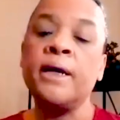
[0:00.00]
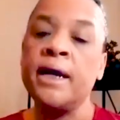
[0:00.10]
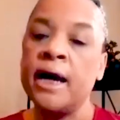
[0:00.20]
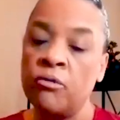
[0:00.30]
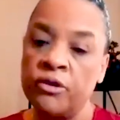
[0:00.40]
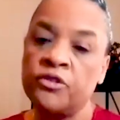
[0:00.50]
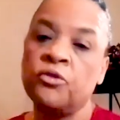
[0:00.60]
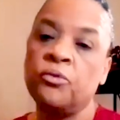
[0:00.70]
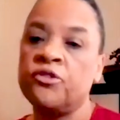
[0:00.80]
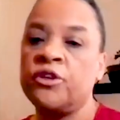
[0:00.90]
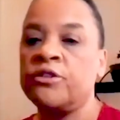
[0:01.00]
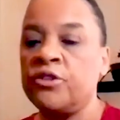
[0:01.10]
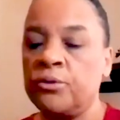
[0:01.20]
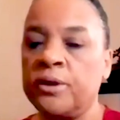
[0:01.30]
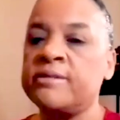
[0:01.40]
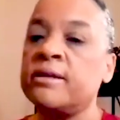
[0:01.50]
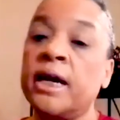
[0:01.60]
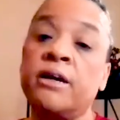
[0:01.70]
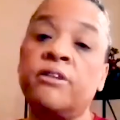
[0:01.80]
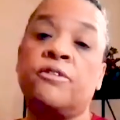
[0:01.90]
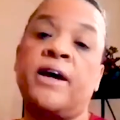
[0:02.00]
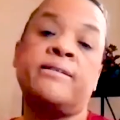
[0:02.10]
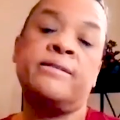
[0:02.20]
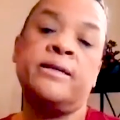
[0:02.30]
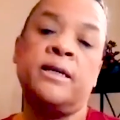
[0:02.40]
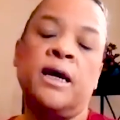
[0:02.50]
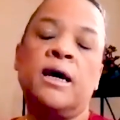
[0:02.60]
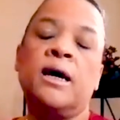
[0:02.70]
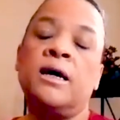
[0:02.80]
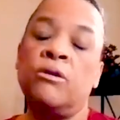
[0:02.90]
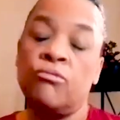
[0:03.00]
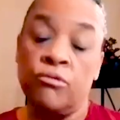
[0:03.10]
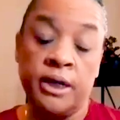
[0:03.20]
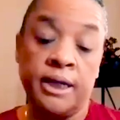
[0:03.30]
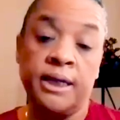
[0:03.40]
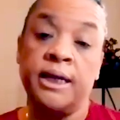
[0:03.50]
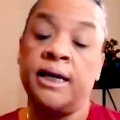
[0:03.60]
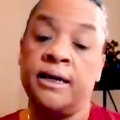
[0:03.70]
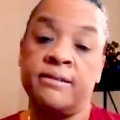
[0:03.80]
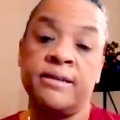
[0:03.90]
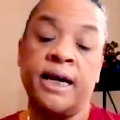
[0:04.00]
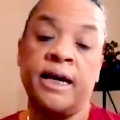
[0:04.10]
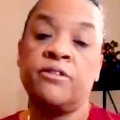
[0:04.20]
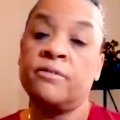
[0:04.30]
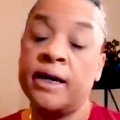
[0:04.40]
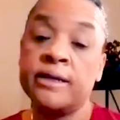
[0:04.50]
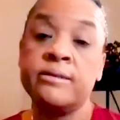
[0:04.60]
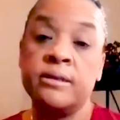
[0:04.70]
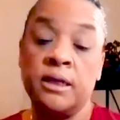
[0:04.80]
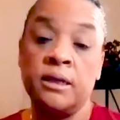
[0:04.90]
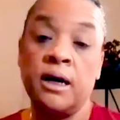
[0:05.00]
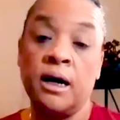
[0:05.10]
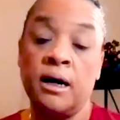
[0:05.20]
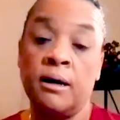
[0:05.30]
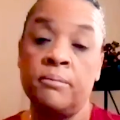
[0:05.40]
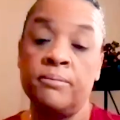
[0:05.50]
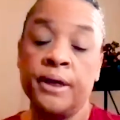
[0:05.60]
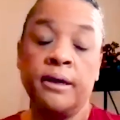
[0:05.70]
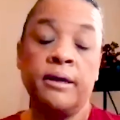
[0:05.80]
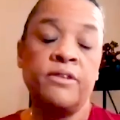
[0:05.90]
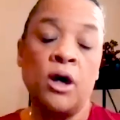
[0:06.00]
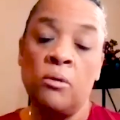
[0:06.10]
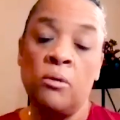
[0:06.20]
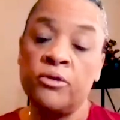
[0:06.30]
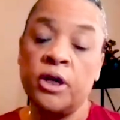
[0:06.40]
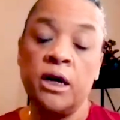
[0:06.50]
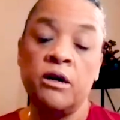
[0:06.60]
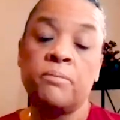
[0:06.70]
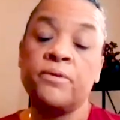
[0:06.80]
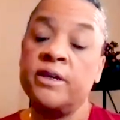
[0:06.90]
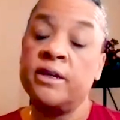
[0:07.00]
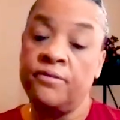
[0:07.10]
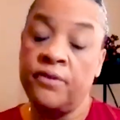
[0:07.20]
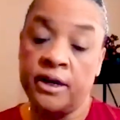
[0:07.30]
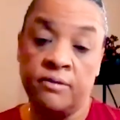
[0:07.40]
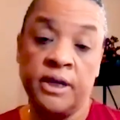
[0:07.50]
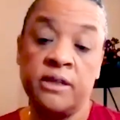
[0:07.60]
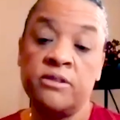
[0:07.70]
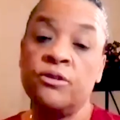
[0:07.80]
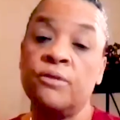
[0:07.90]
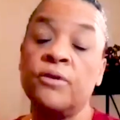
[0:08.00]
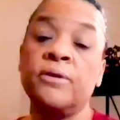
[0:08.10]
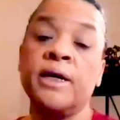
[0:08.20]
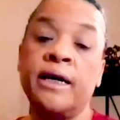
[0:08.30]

but now we've switched it to it's a cancer vaccine and it really is a cancer vaccine um, almost 100% effective against cervical